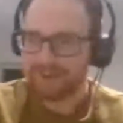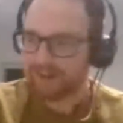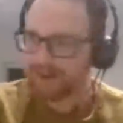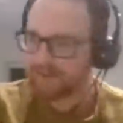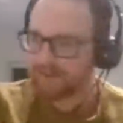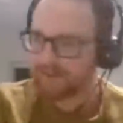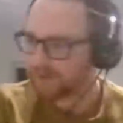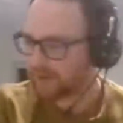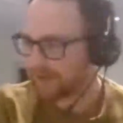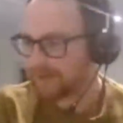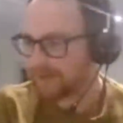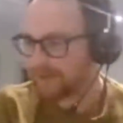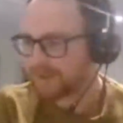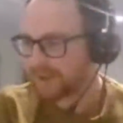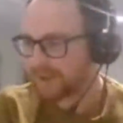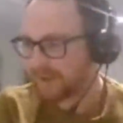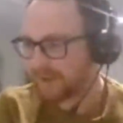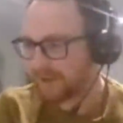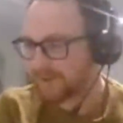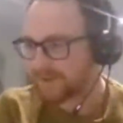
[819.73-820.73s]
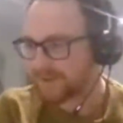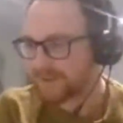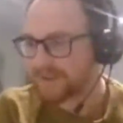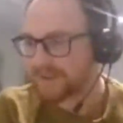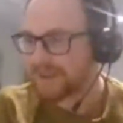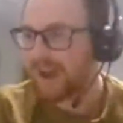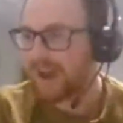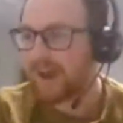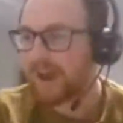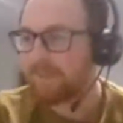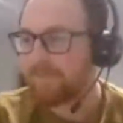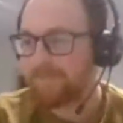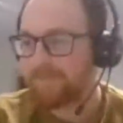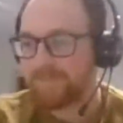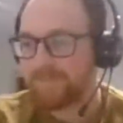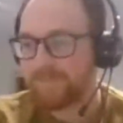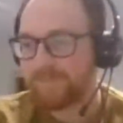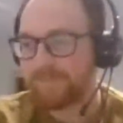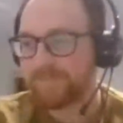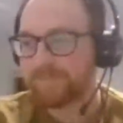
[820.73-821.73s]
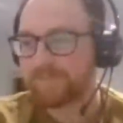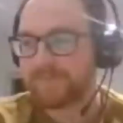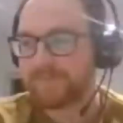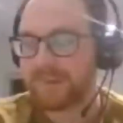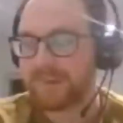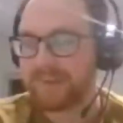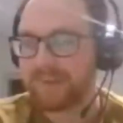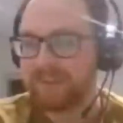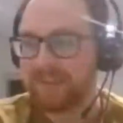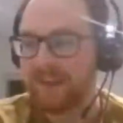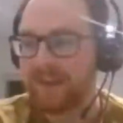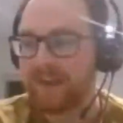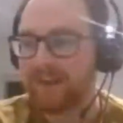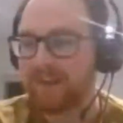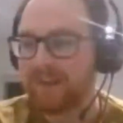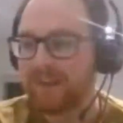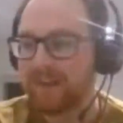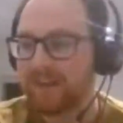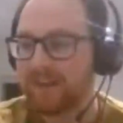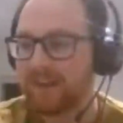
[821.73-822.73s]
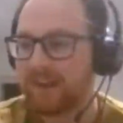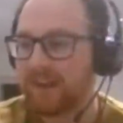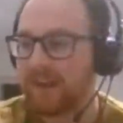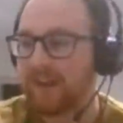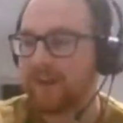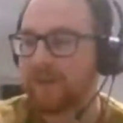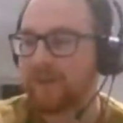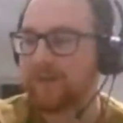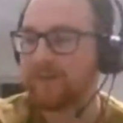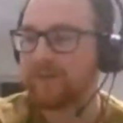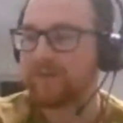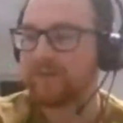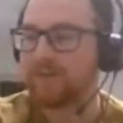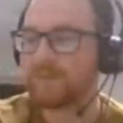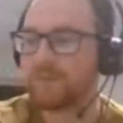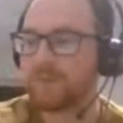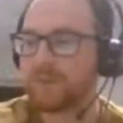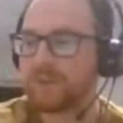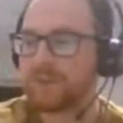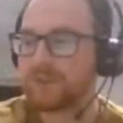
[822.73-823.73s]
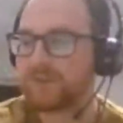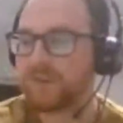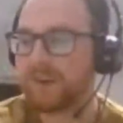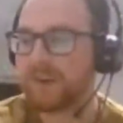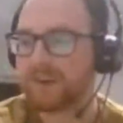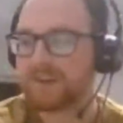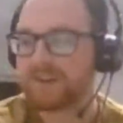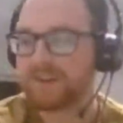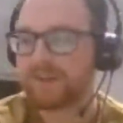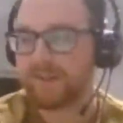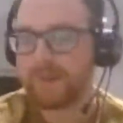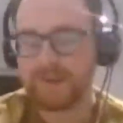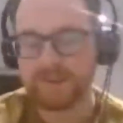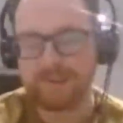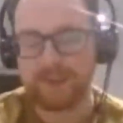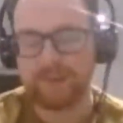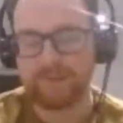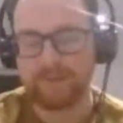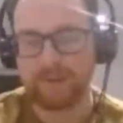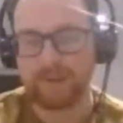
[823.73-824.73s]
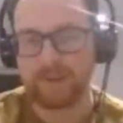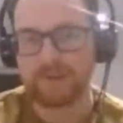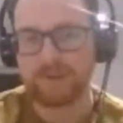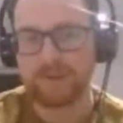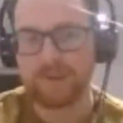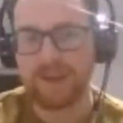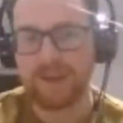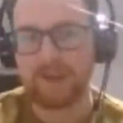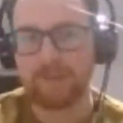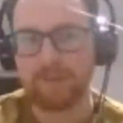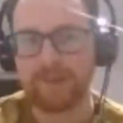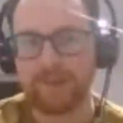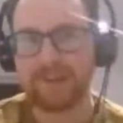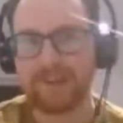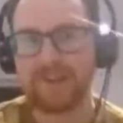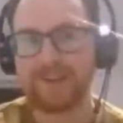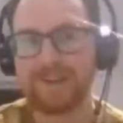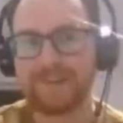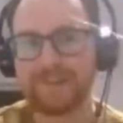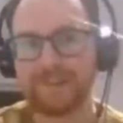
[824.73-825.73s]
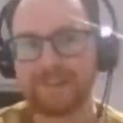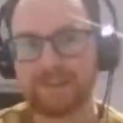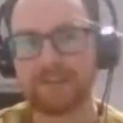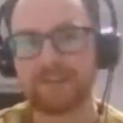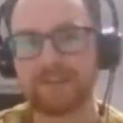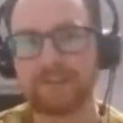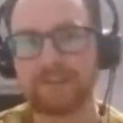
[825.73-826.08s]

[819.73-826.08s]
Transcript: I've got loads of notes. Yeah. What did you reckon to the first half, though? Because we came in leading.